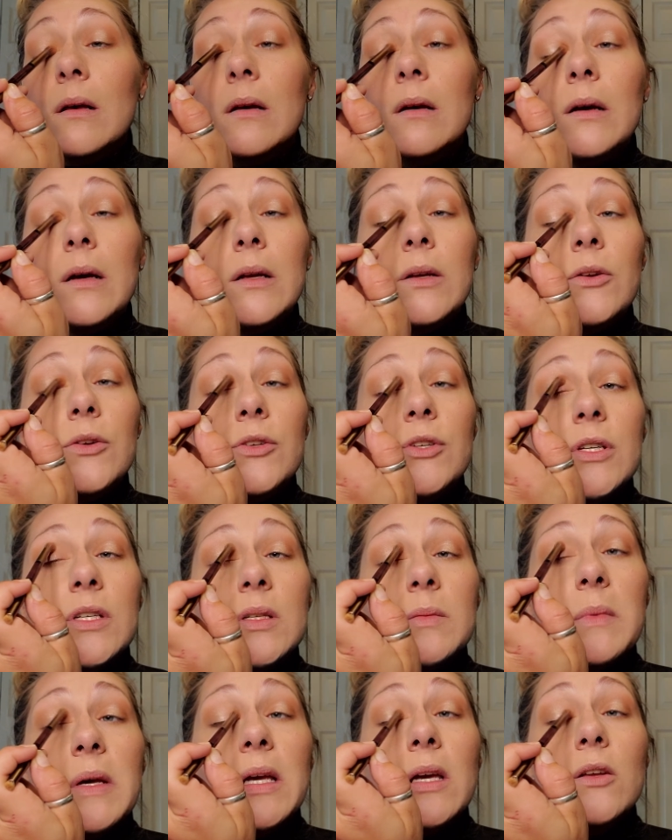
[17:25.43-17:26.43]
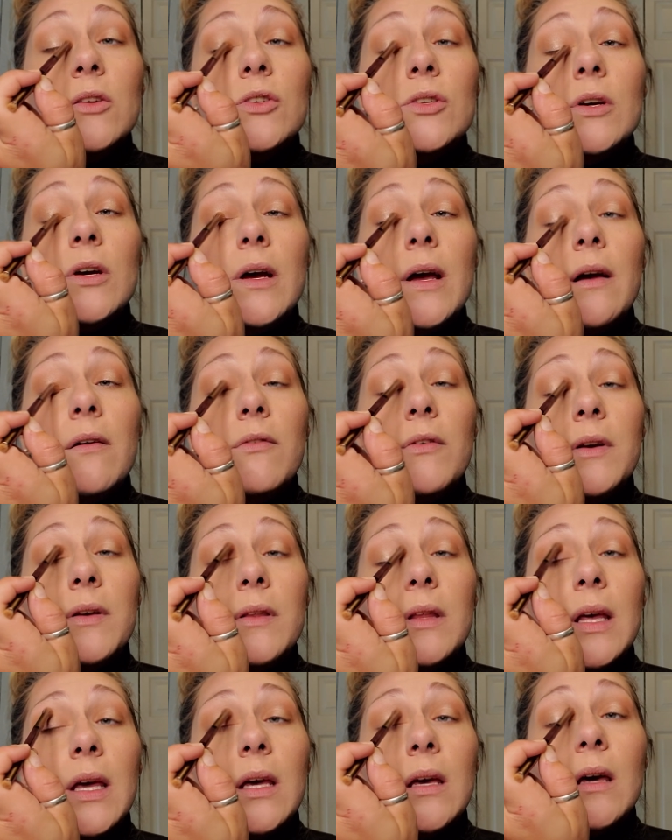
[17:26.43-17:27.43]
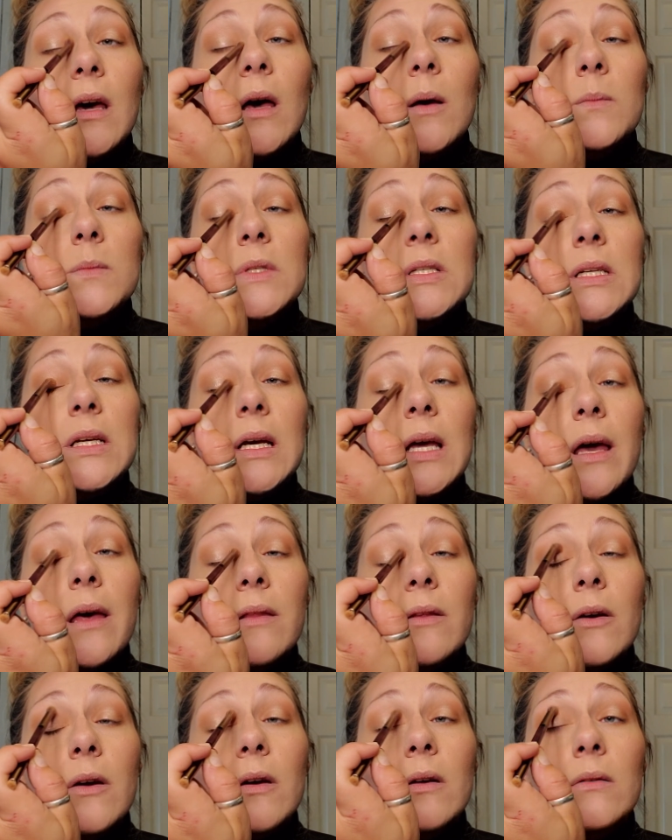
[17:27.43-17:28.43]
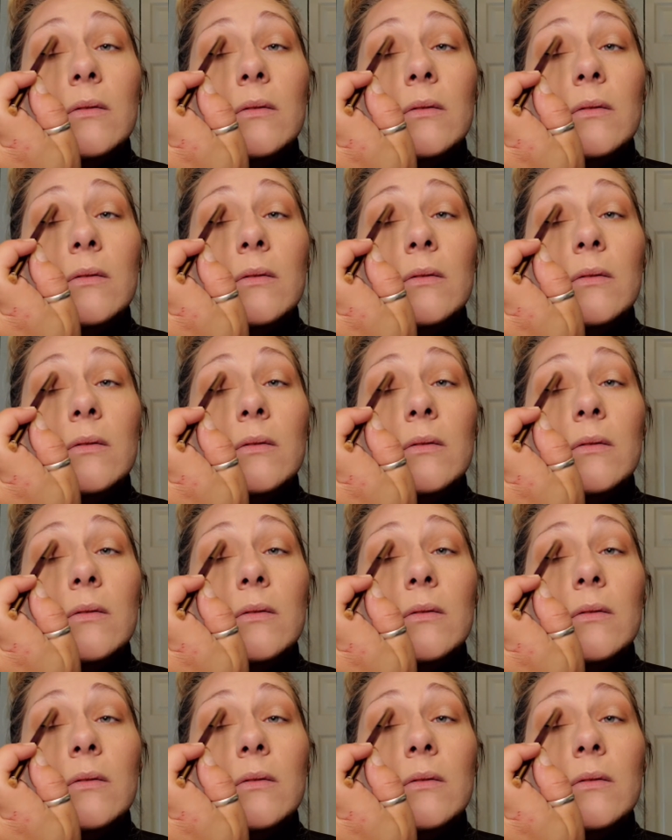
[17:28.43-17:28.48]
And you're just making sure everything comes together.